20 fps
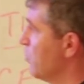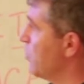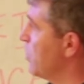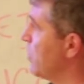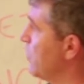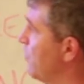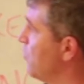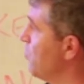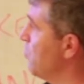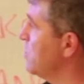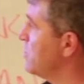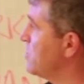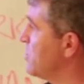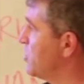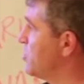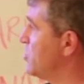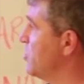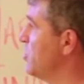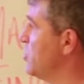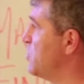we invoiced
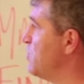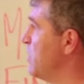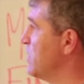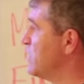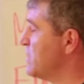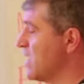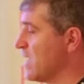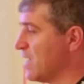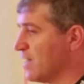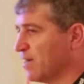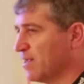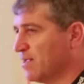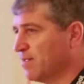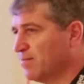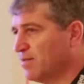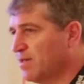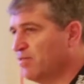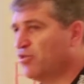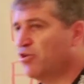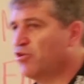a siege mentality.
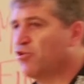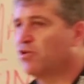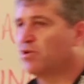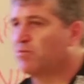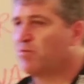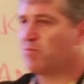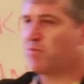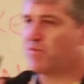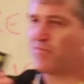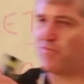In the early, when